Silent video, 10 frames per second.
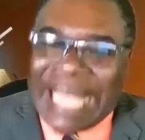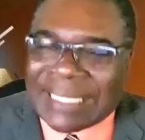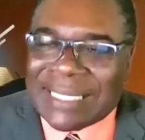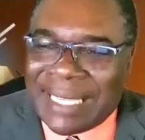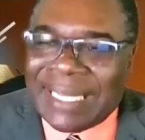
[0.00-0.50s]

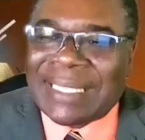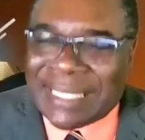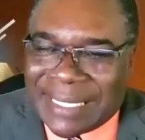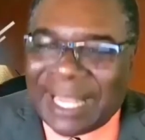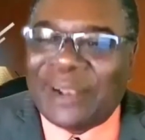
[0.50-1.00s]
And that
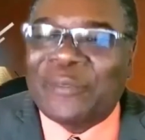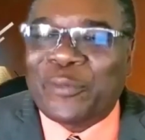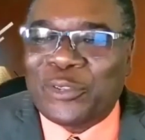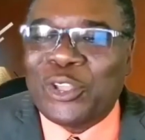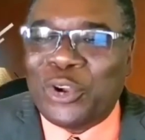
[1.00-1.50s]
in
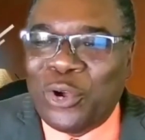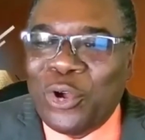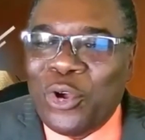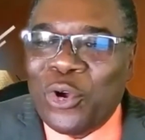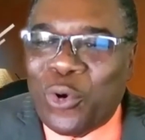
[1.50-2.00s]
itself,
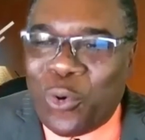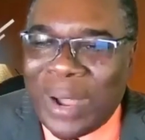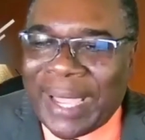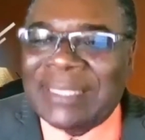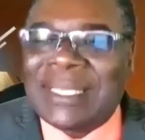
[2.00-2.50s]
you know,
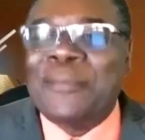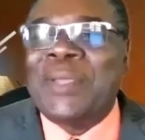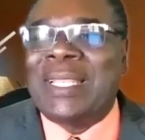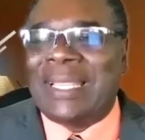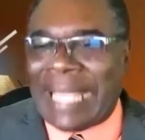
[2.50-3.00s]

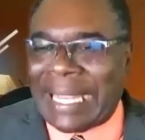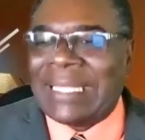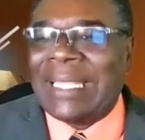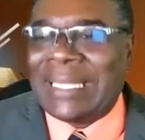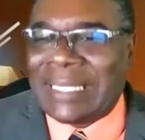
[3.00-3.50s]
quiet them.
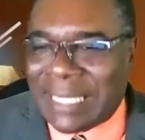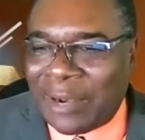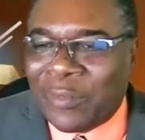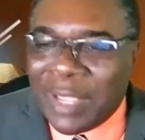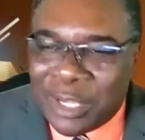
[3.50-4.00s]
That in
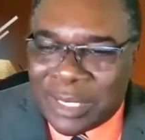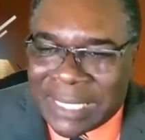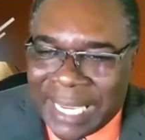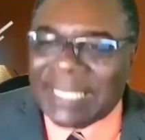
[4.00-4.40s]
itself